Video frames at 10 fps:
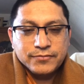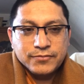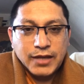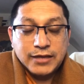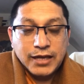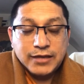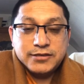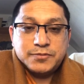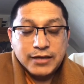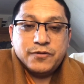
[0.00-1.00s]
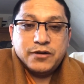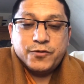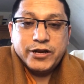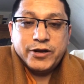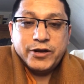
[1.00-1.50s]
And just being a
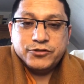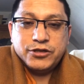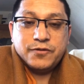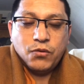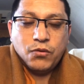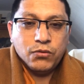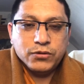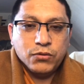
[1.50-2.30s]
friend with you all.